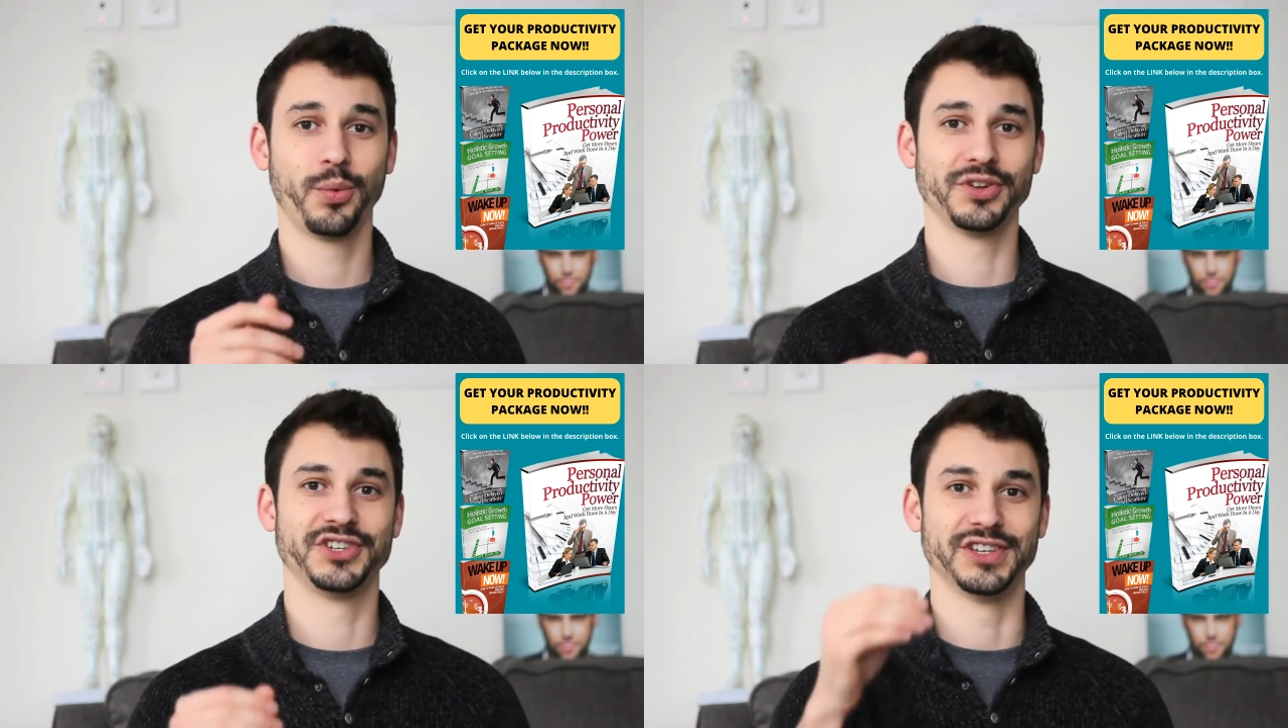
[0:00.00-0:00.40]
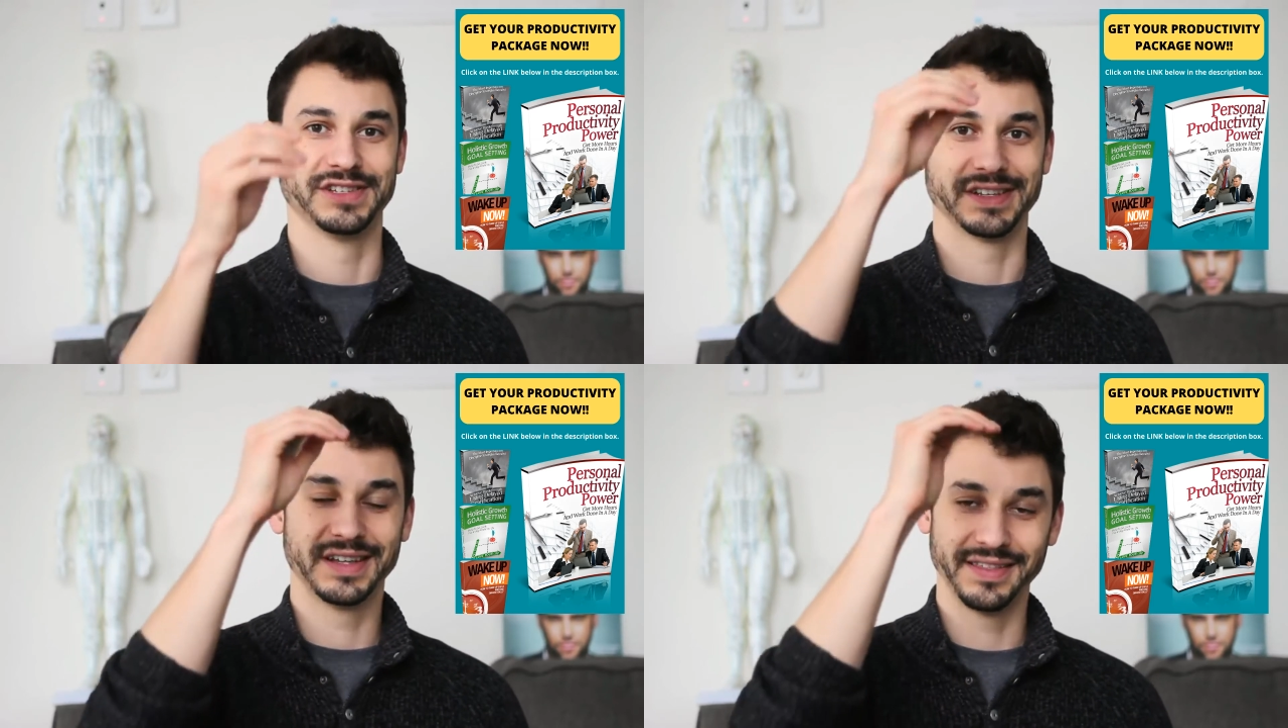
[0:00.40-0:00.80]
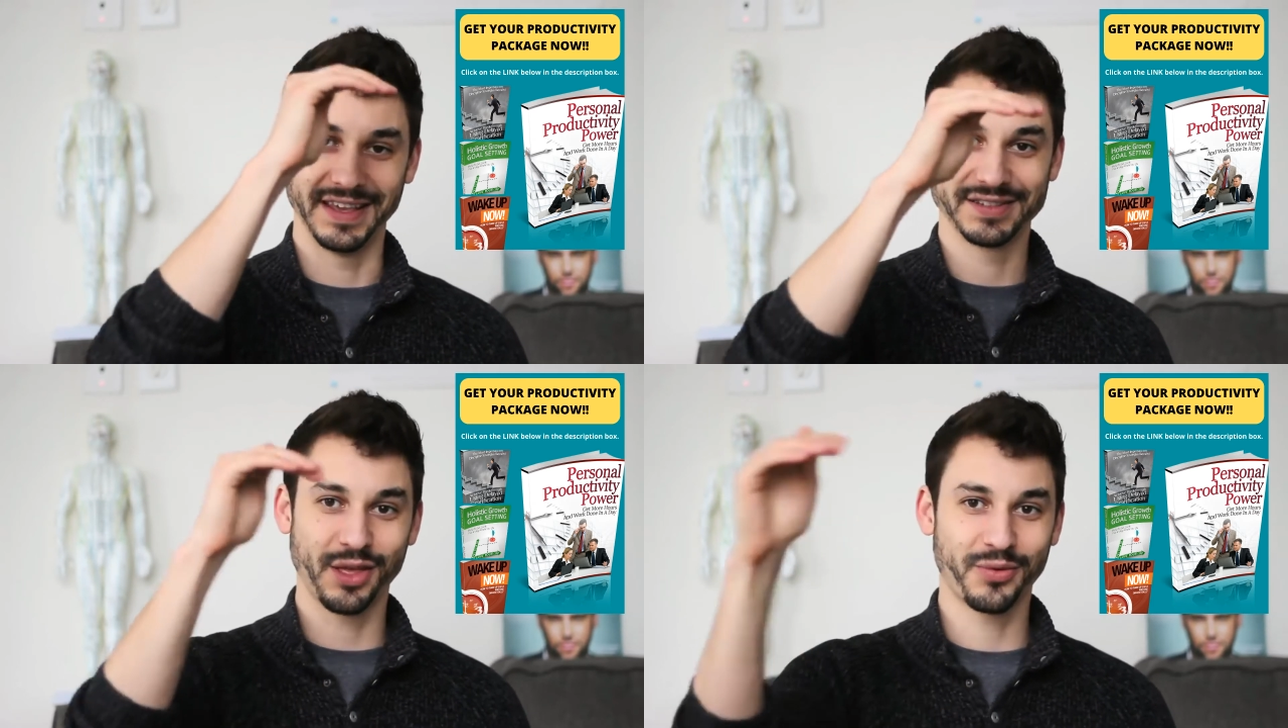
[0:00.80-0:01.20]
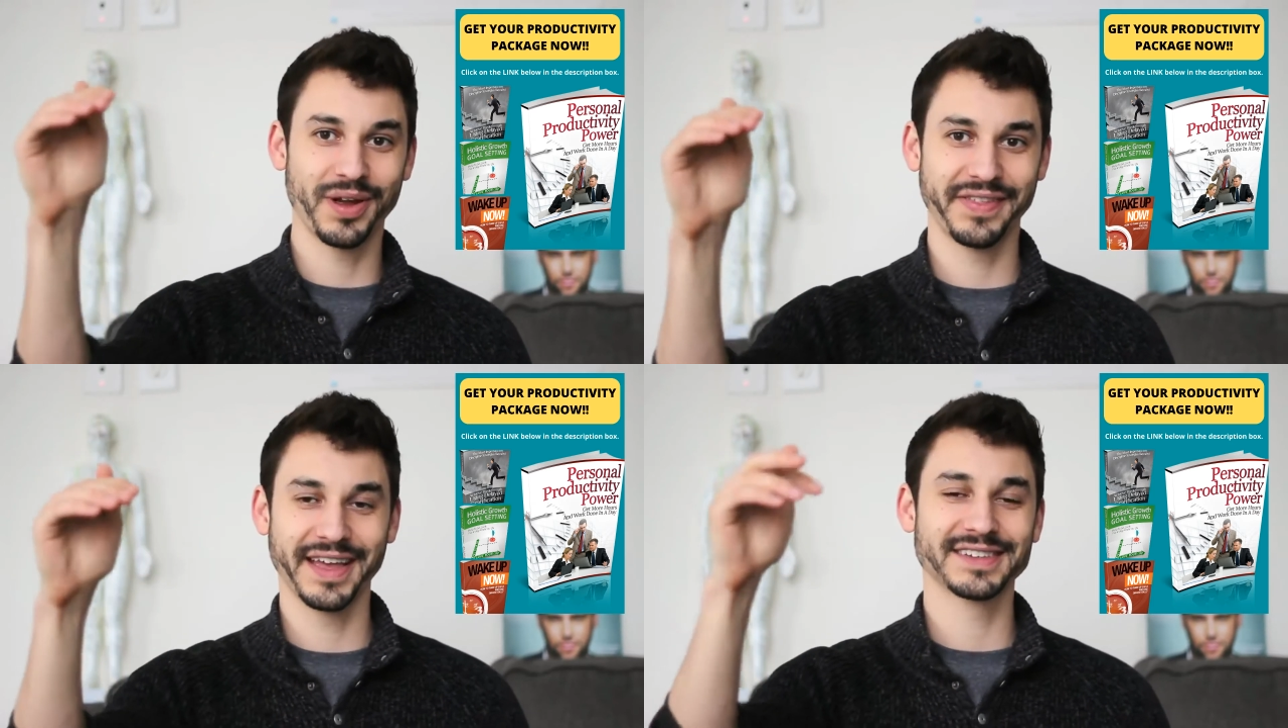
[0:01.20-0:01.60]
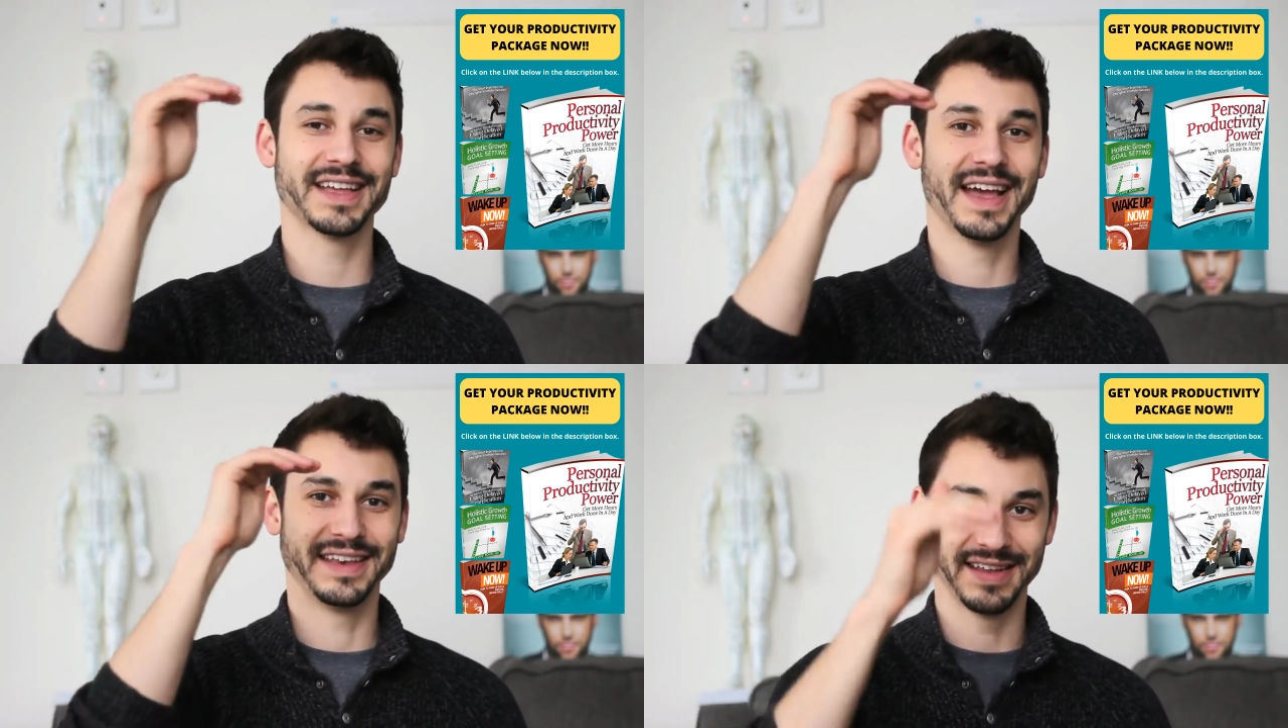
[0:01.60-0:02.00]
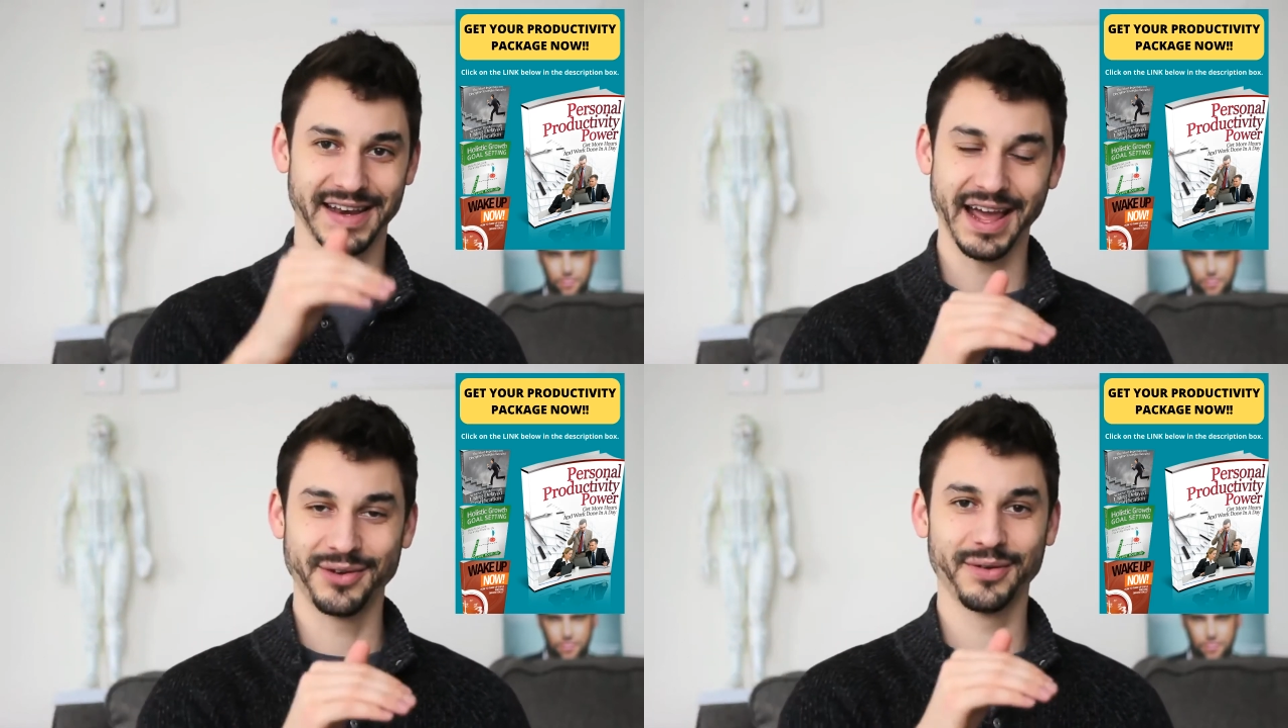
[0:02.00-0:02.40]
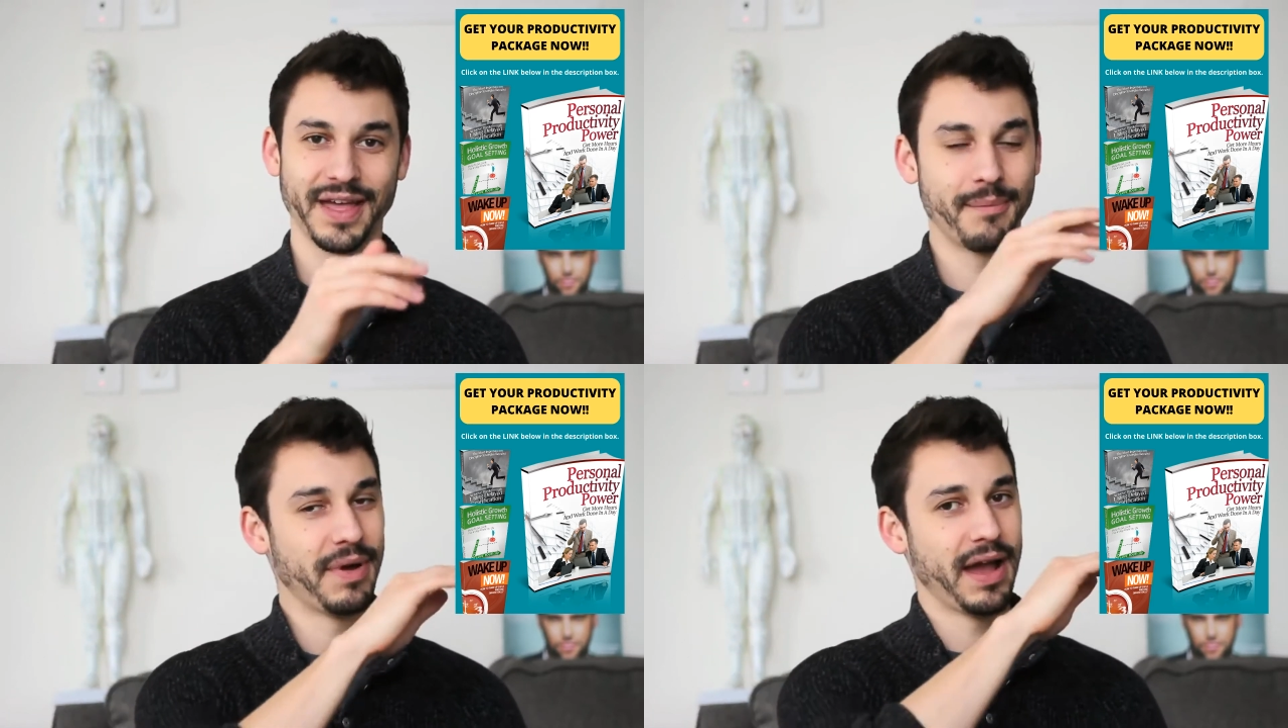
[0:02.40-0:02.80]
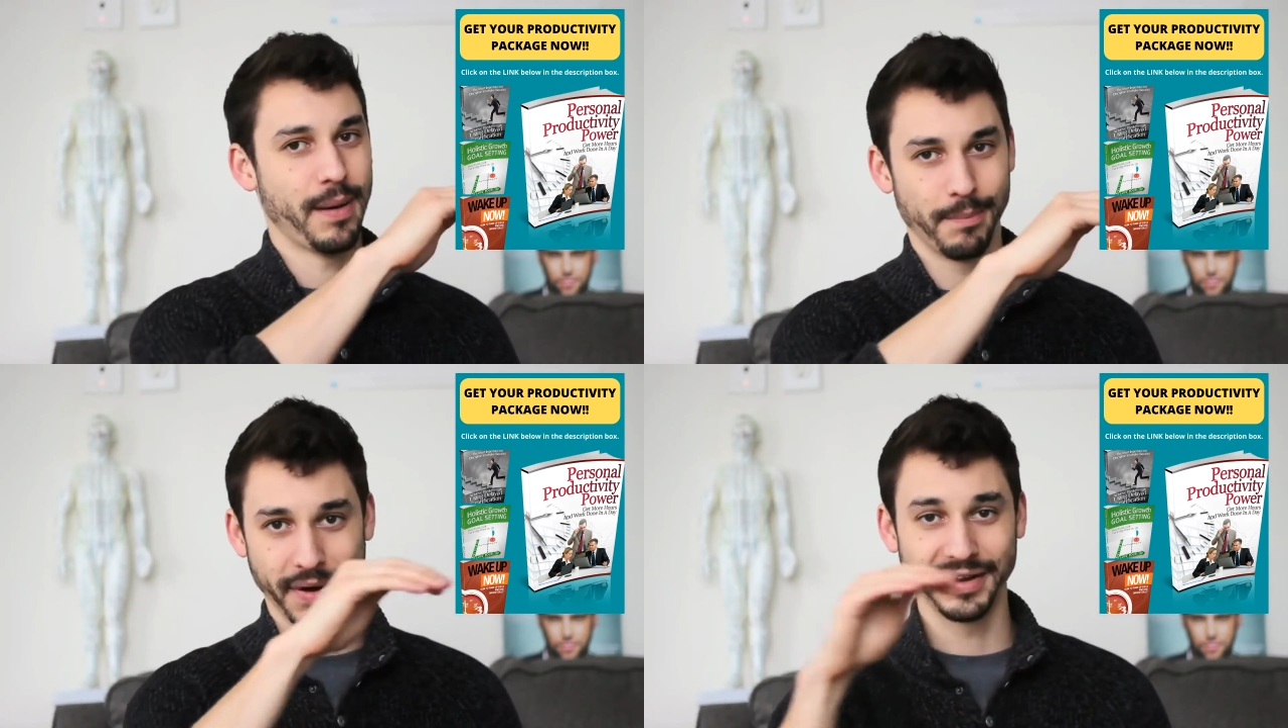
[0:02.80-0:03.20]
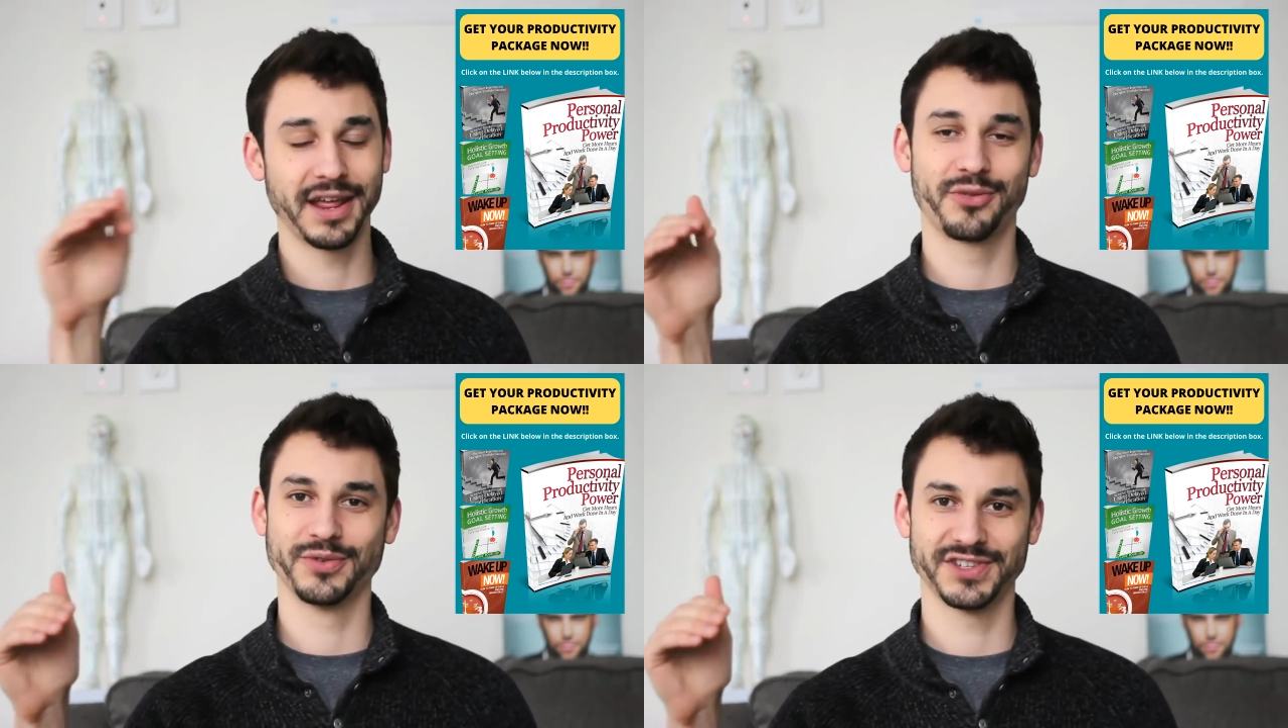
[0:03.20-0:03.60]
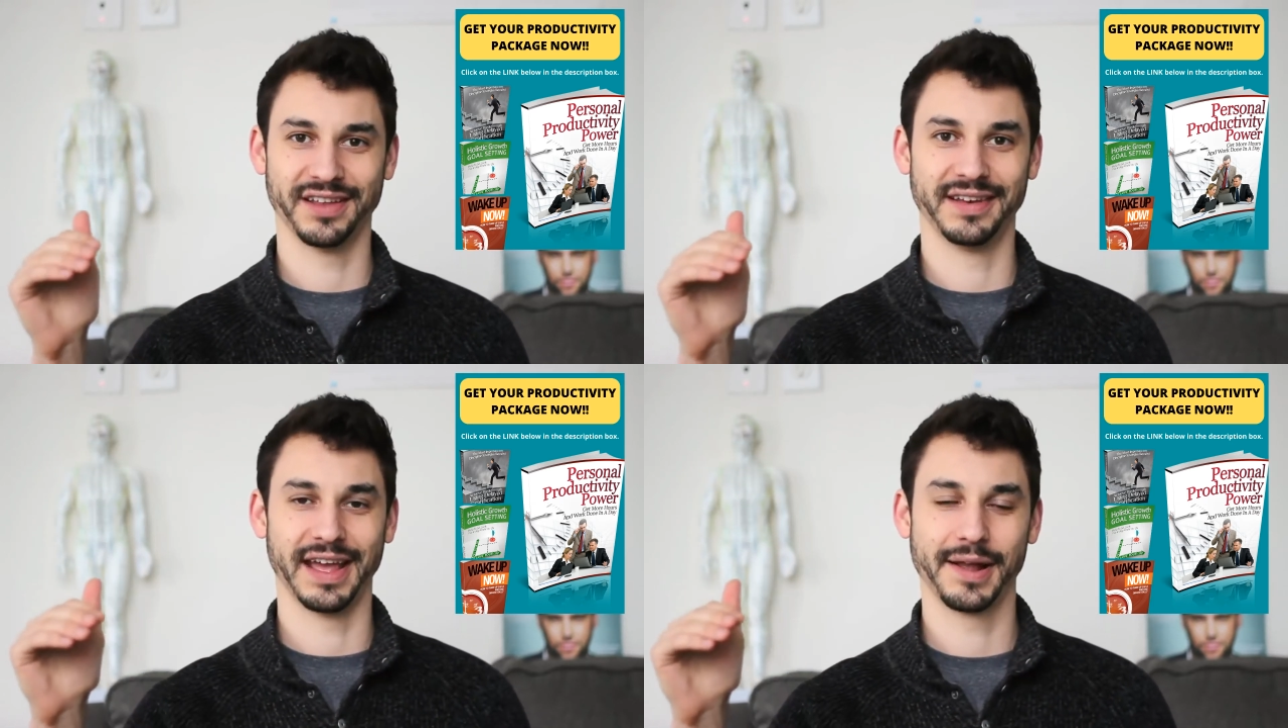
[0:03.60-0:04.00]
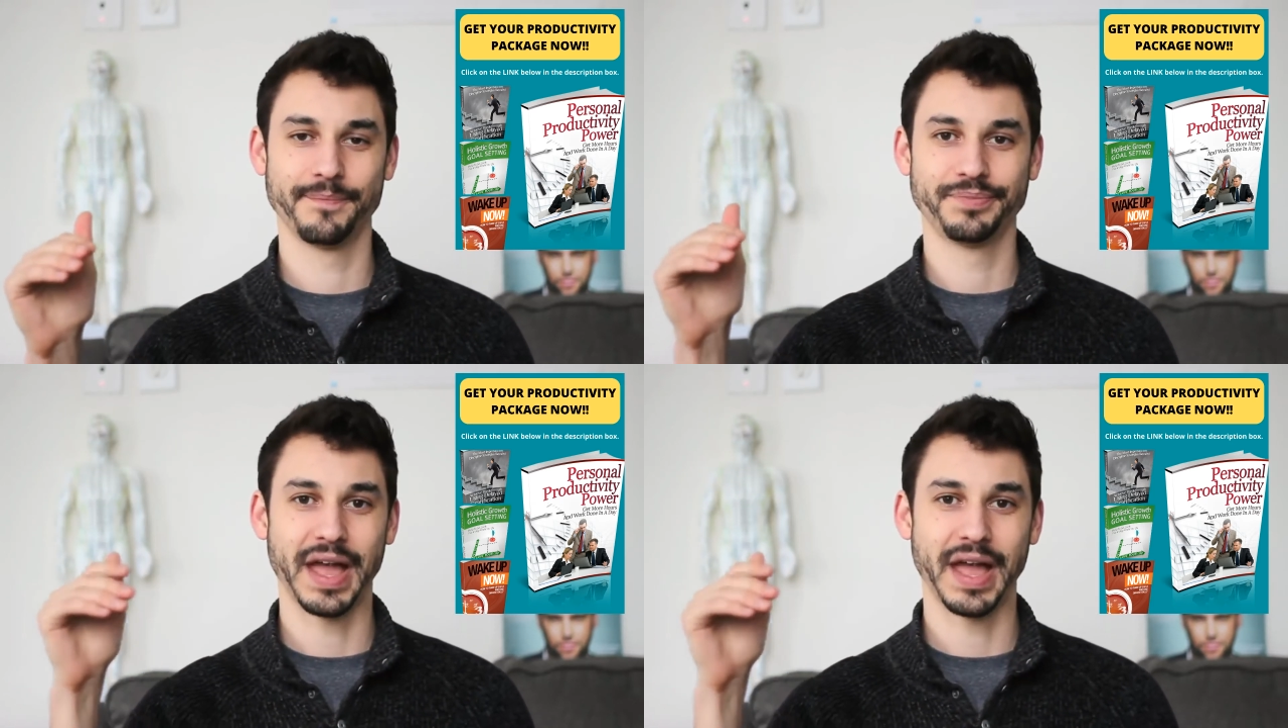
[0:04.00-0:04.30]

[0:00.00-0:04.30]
which is these are the three things, did I do them Monday through Sunday?